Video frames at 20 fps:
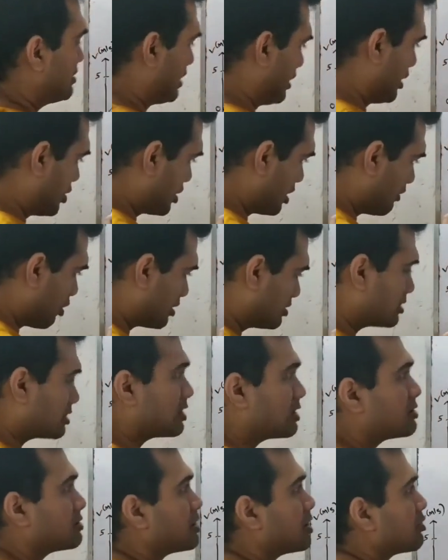initial velocity
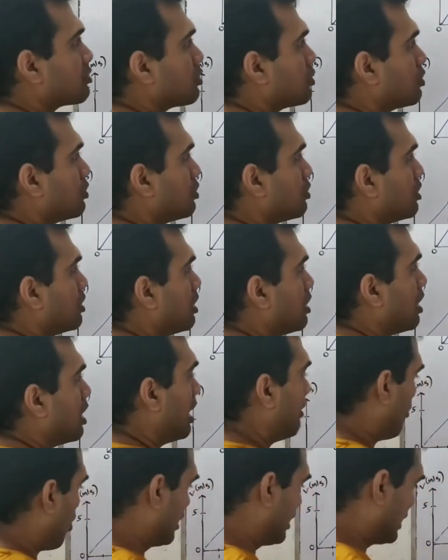is 0,
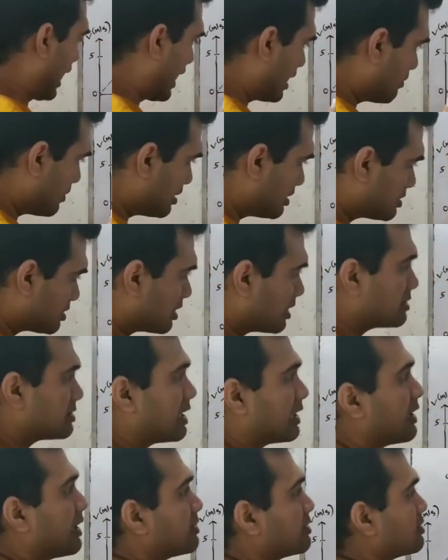upon time is 3
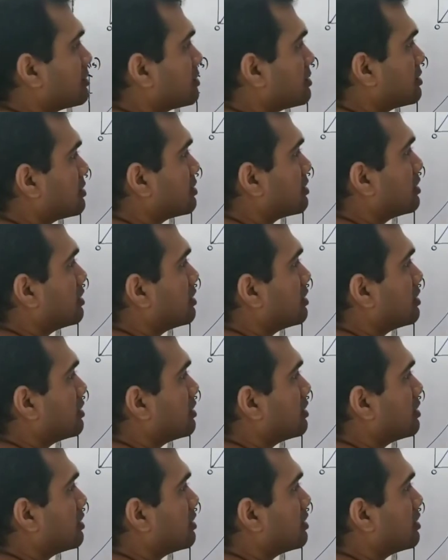seconds.